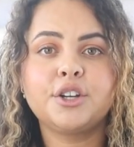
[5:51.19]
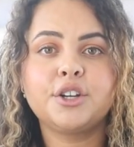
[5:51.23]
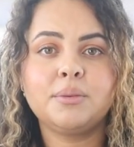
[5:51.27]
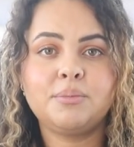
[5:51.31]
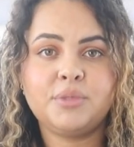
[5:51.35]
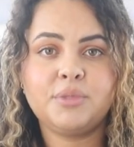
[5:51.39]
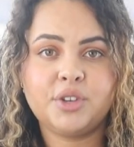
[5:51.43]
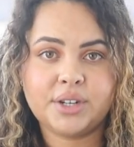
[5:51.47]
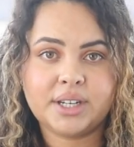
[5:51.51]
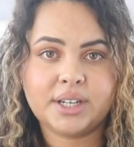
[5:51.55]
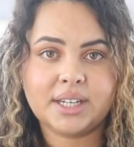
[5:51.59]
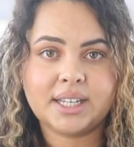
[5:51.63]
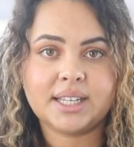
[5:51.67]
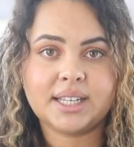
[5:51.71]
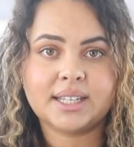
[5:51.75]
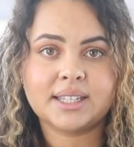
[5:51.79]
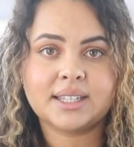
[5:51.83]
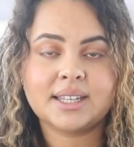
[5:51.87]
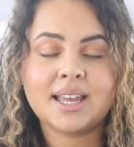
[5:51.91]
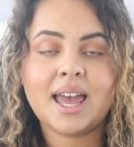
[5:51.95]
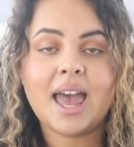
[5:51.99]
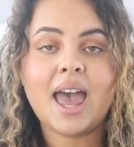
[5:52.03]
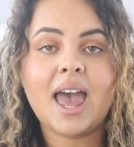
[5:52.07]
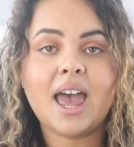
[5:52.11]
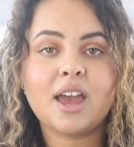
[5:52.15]

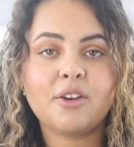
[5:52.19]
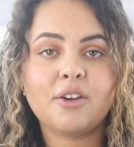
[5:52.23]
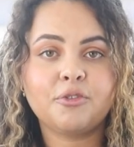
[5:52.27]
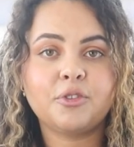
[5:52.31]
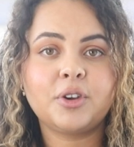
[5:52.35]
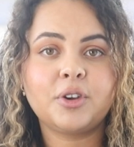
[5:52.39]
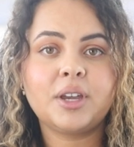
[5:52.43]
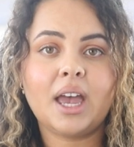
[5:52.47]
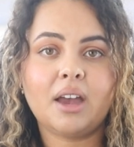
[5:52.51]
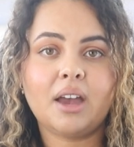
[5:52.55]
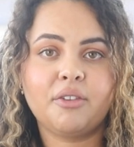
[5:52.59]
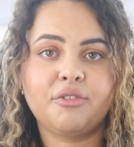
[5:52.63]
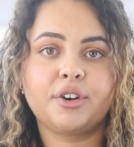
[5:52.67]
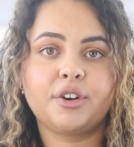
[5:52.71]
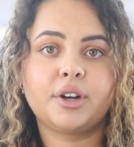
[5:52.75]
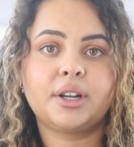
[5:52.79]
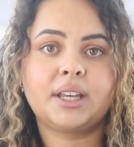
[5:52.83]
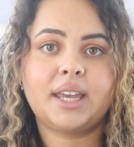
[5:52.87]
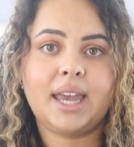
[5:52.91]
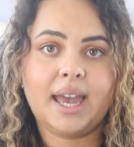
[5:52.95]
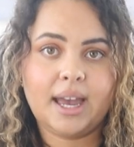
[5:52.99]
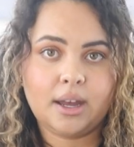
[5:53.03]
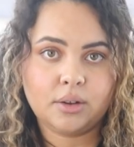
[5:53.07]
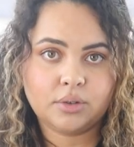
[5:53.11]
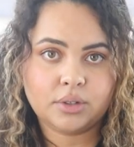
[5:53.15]
communities, every
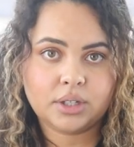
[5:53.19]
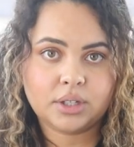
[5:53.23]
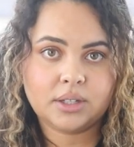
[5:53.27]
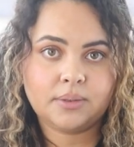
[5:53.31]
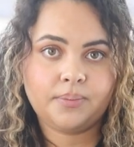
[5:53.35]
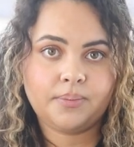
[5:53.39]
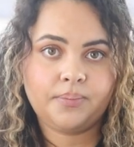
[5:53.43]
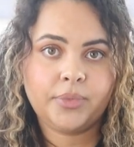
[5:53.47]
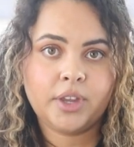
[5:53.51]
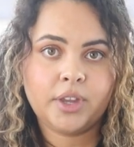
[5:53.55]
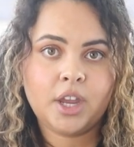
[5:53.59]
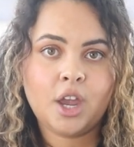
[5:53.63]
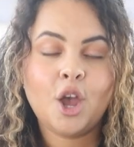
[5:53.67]
effort counts.